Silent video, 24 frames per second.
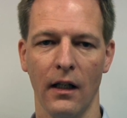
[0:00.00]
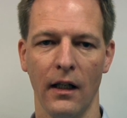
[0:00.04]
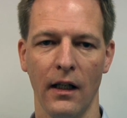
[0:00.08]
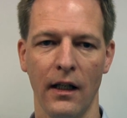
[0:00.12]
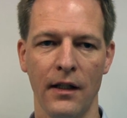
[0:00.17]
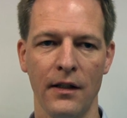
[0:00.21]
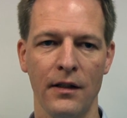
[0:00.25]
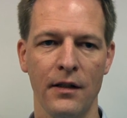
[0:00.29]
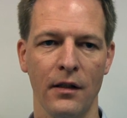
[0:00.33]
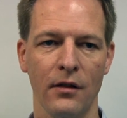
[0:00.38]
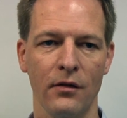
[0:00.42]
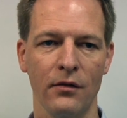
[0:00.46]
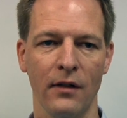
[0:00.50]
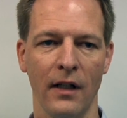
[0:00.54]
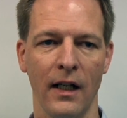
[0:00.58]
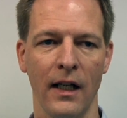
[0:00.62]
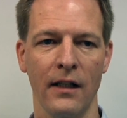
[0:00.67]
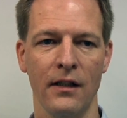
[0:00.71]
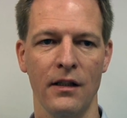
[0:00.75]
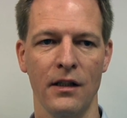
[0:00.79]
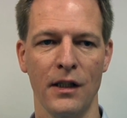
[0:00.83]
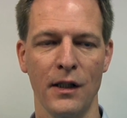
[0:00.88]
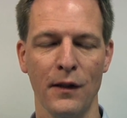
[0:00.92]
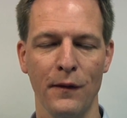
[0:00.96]

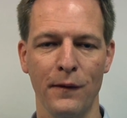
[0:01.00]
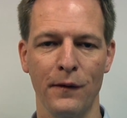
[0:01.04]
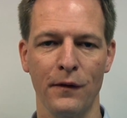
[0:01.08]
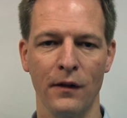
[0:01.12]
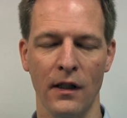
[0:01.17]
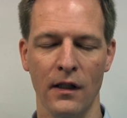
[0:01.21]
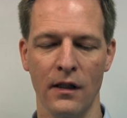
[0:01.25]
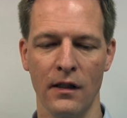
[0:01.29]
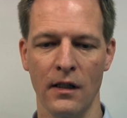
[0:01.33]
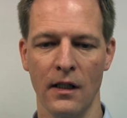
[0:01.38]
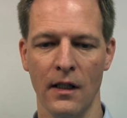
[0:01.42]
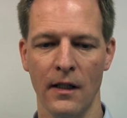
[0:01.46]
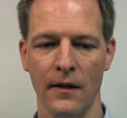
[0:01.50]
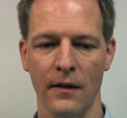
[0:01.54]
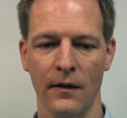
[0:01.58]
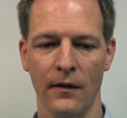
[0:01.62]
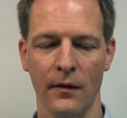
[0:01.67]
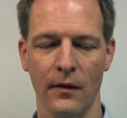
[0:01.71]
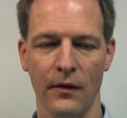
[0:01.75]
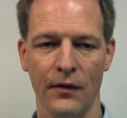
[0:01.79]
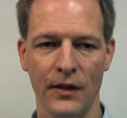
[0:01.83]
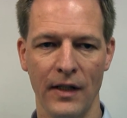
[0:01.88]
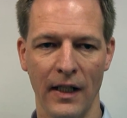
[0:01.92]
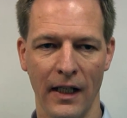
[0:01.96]
integrate different
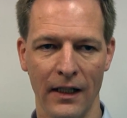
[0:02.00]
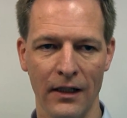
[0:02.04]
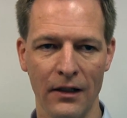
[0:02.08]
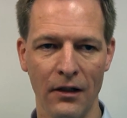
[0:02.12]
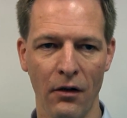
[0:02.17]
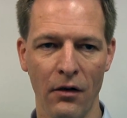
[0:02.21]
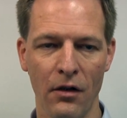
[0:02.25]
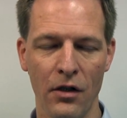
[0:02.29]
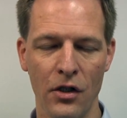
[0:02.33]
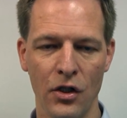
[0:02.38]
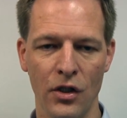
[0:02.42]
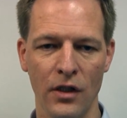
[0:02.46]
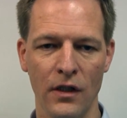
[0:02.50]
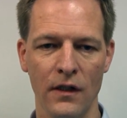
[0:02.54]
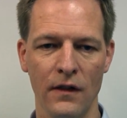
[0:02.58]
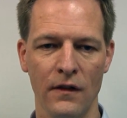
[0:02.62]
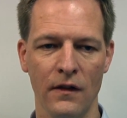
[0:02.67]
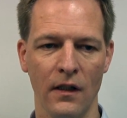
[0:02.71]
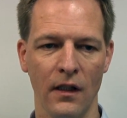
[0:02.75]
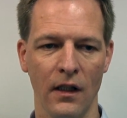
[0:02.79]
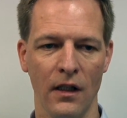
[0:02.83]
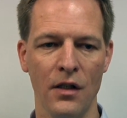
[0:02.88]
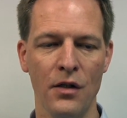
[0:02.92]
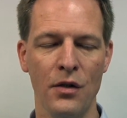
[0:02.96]

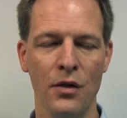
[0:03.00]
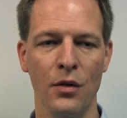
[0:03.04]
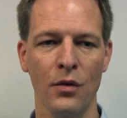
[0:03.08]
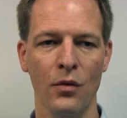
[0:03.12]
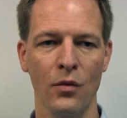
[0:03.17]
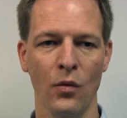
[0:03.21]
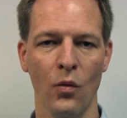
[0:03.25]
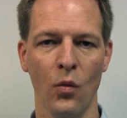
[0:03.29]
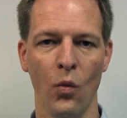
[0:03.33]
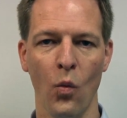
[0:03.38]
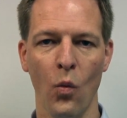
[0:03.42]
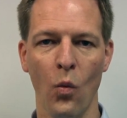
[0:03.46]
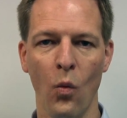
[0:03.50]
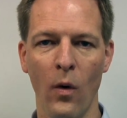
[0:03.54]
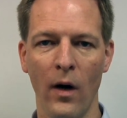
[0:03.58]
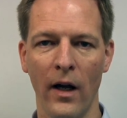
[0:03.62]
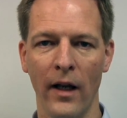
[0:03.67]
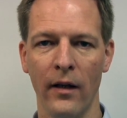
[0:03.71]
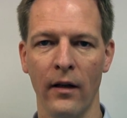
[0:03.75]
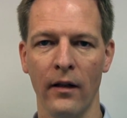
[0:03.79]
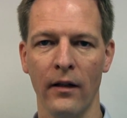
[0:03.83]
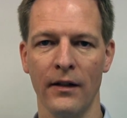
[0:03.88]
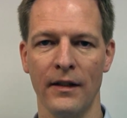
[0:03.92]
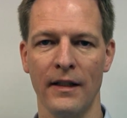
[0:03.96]
technologies into
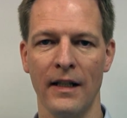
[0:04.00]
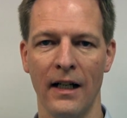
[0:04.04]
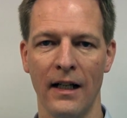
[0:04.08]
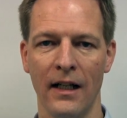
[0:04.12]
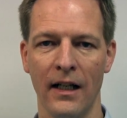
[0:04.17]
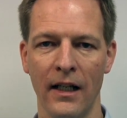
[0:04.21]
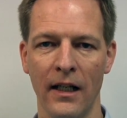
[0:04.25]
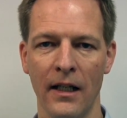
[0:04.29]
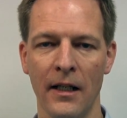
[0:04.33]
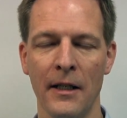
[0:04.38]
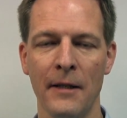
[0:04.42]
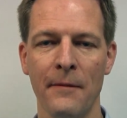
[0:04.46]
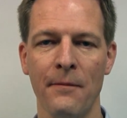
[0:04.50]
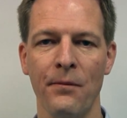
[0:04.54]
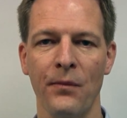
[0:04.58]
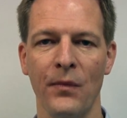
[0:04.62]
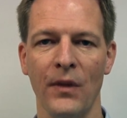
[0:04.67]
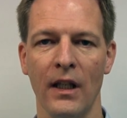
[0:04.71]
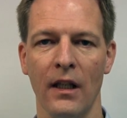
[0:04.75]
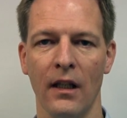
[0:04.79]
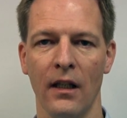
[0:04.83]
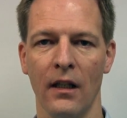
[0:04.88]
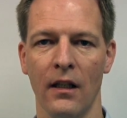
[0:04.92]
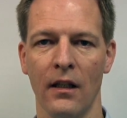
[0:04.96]
one die,
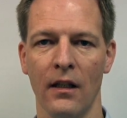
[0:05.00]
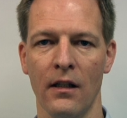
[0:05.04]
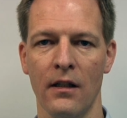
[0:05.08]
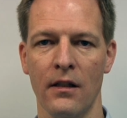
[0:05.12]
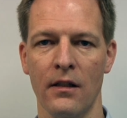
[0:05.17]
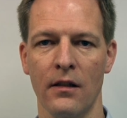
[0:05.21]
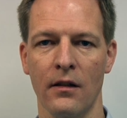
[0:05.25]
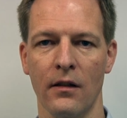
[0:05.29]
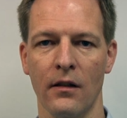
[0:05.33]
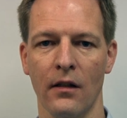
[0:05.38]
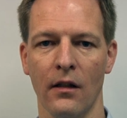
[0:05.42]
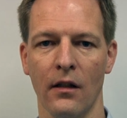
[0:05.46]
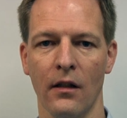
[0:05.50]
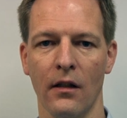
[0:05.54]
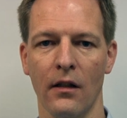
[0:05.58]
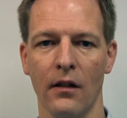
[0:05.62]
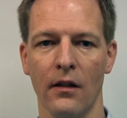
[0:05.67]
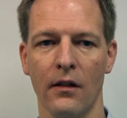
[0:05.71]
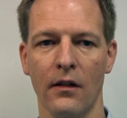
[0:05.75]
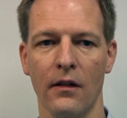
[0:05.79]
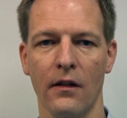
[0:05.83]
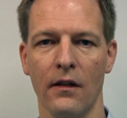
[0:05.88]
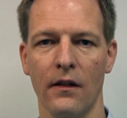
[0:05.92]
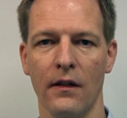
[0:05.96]
and
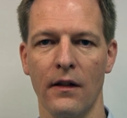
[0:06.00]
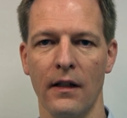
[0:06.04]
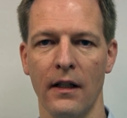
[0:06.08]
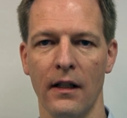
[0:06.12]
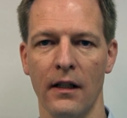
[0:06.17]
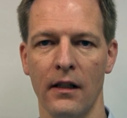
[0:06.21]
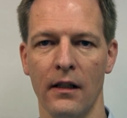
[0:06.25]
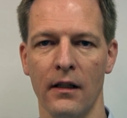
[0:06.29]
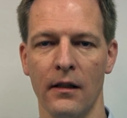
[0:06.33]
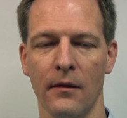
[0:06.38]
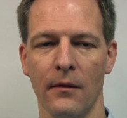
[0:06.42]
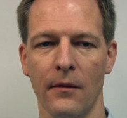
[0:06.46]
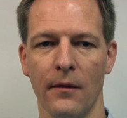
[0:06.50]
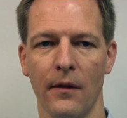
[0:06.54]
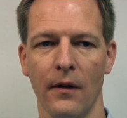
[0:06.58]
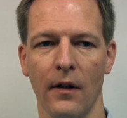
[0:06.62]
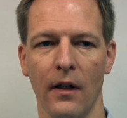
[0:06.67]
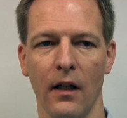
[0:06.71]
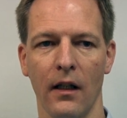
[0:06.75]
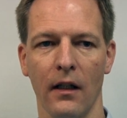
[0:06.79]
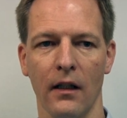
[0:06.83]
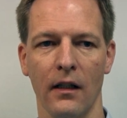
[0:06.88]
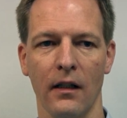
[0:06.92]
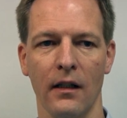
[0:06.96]
there
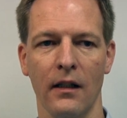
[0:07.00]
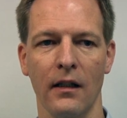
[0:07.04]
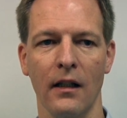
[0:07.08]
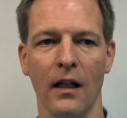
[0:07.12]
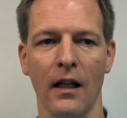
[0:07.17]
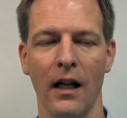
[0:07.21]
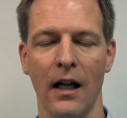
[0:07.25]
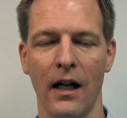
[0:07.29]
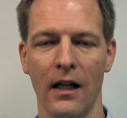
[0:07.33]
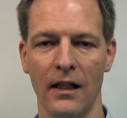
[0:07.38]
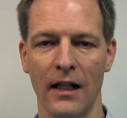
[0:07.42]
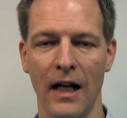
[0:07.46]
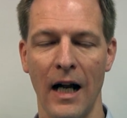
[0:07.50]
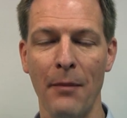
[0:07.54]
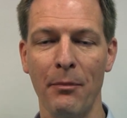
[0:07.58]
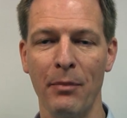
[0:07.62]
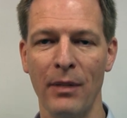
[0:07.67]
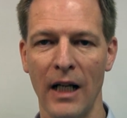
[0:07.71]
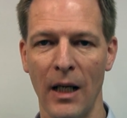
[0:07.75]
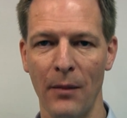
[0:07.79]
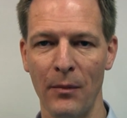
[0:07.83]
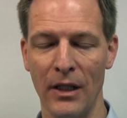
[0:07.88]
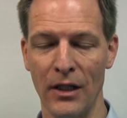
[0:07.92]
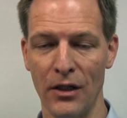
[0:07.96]
are
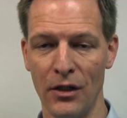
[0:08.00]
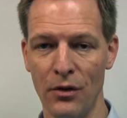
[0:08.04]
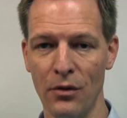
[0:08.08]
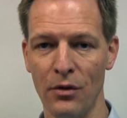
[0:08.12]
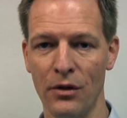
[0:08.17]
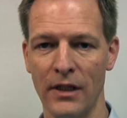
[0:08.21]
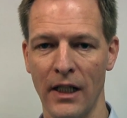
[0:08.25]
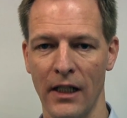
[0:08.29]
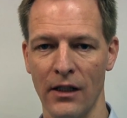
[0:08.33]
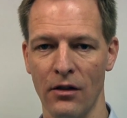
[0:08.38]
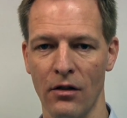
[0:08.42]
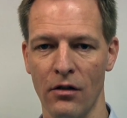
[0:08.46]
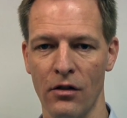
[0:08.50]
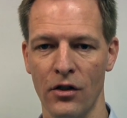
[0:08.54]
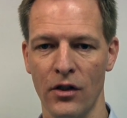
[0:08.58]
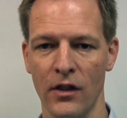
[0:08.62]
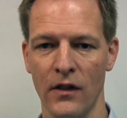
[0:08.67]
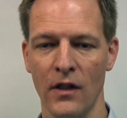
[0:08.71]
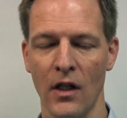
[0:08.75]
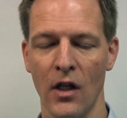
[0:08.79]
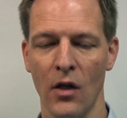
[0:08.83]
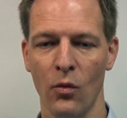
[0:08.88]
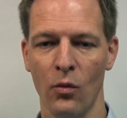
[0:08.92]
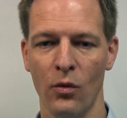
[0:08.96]
upcoming new
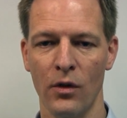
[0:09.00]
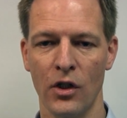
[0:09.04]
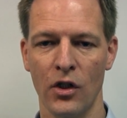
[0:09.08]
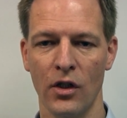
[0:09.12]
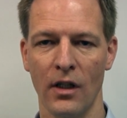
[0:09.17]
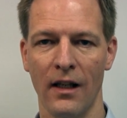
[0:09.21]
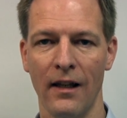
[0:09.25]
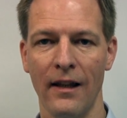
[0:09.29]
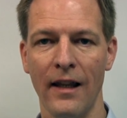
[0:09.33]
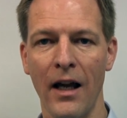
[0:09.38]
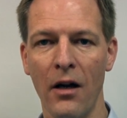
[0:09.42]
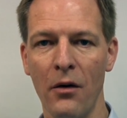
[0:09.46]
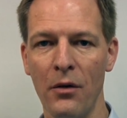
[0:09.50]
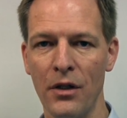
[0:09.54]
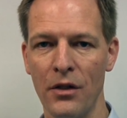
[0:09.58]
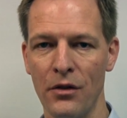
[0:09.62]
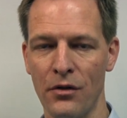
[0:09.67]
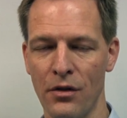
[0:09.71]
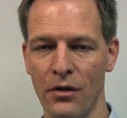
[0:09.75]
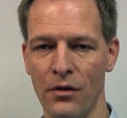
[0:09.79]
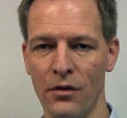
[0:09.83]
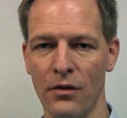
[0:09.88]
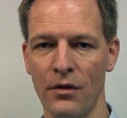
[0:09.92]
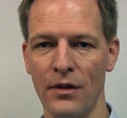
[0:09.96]
technologies which allow you
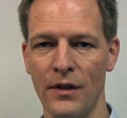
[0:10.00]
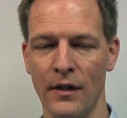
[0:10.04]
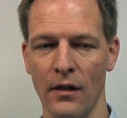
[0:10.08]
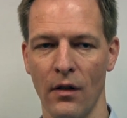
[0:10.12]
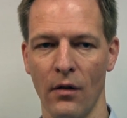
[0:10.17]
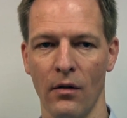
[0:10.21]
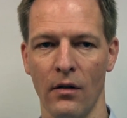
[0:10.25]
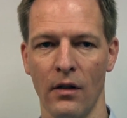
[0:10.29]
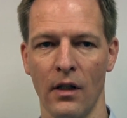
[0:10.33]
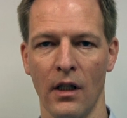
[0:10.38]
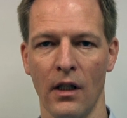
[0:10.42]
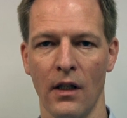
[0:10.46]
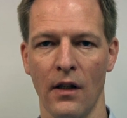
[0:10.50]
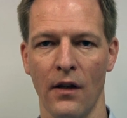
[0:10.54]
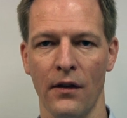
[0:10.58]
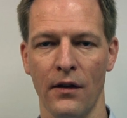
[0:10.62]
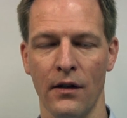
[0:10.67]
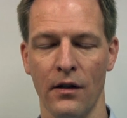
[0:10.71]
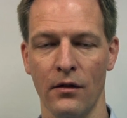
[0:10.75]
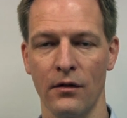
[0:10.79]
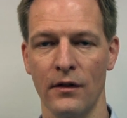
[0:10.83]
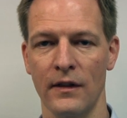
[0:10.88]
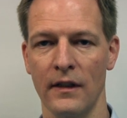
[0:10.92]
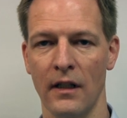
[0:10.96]
to do so.
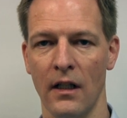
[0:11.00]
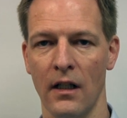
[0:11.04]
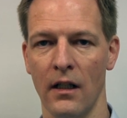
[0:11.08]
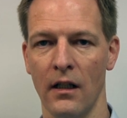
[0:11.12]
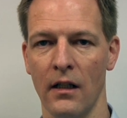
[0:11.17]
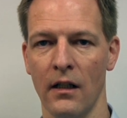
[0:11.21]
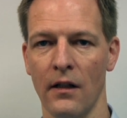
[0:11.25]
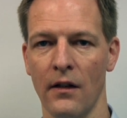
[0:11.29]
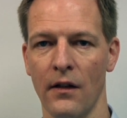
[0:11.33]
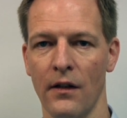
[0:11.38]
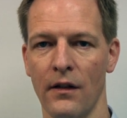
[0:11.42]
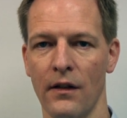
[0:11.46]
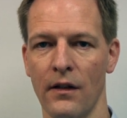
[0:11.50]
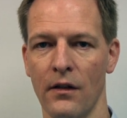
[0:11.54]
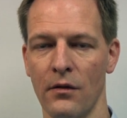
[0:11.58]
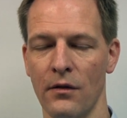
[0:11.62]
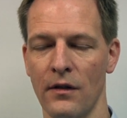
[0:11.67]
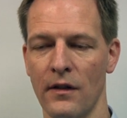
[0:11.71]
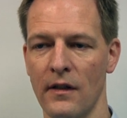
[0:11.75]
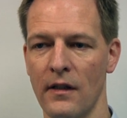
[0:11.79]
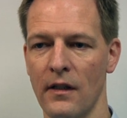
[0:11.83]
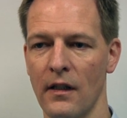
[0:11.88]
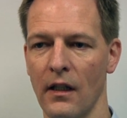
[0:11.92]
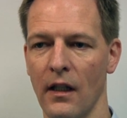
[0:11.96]
Those are
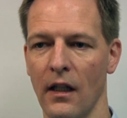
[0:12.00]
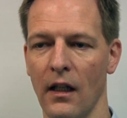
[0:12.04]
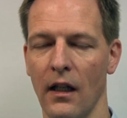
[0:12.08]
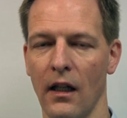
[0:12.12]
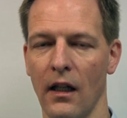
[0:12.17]
those